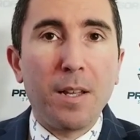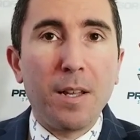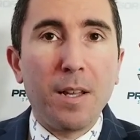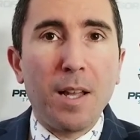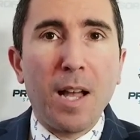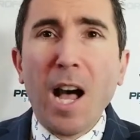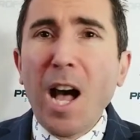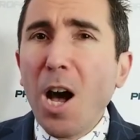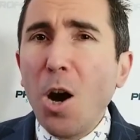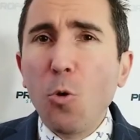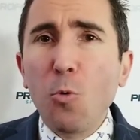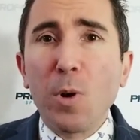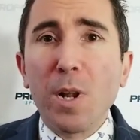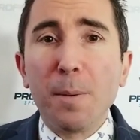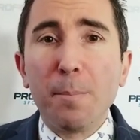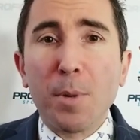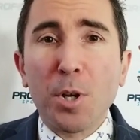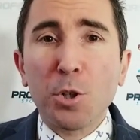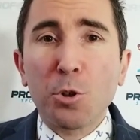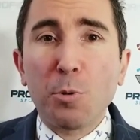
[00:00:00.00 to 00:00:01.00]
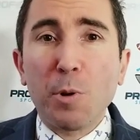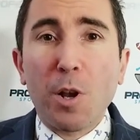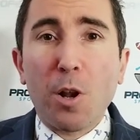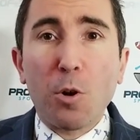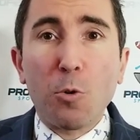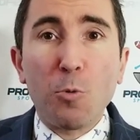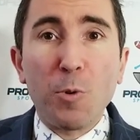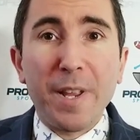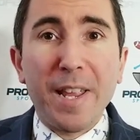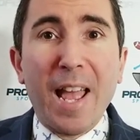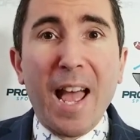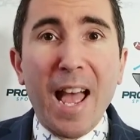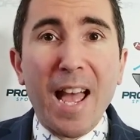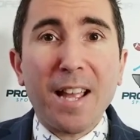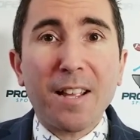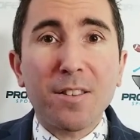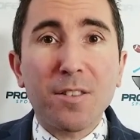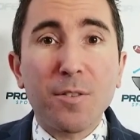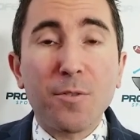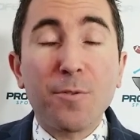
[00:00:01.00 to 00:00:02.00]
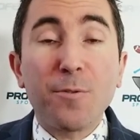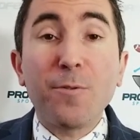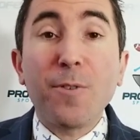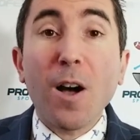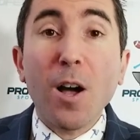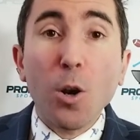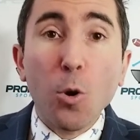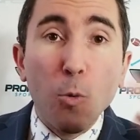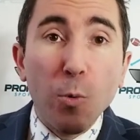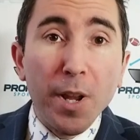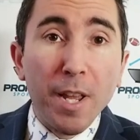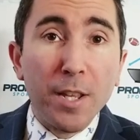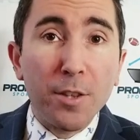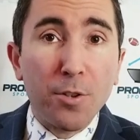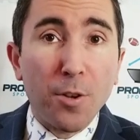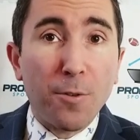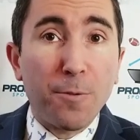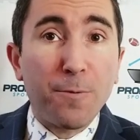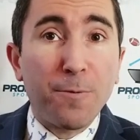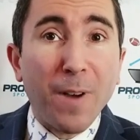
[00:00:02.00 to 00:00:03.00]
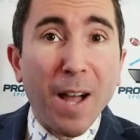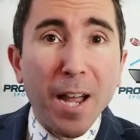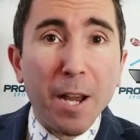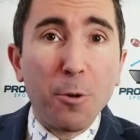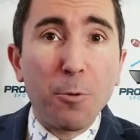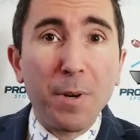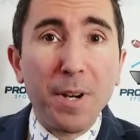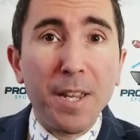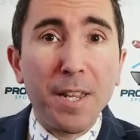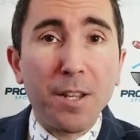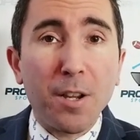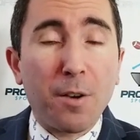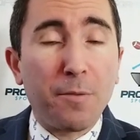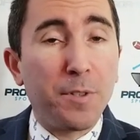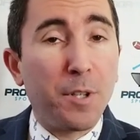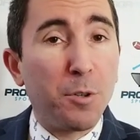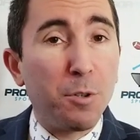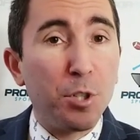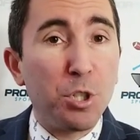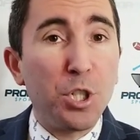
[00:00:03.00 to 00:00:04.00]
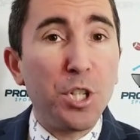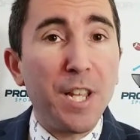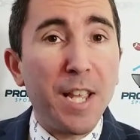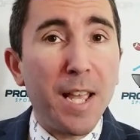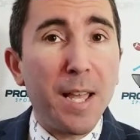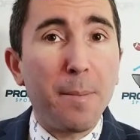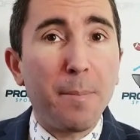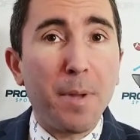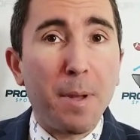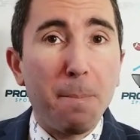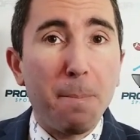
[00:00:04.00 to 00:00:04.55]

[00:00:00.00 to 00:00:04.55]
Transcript: How will Montreal react following the firing of their GM